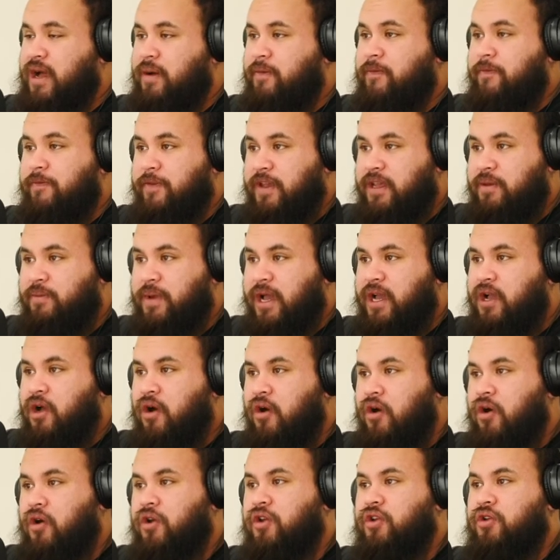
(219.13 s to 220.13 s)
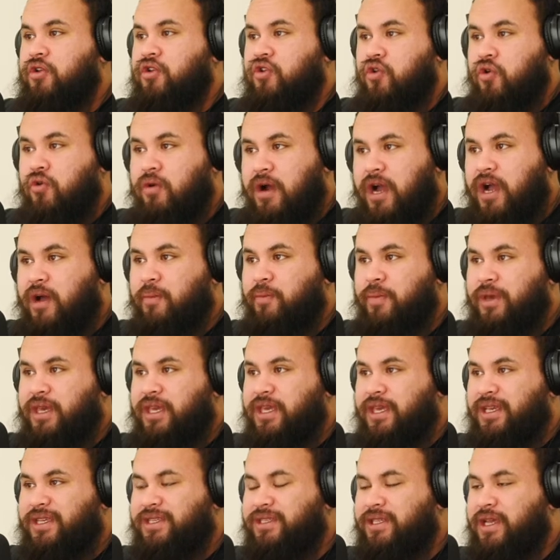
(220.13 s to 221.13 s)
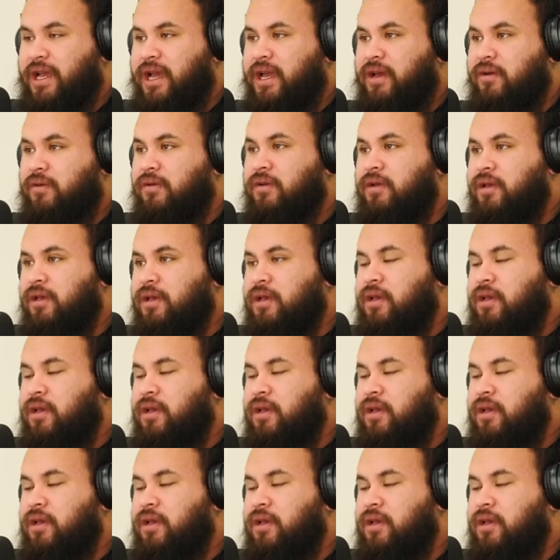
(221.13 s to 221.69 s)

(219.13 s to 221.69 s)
feedback on your RPE scale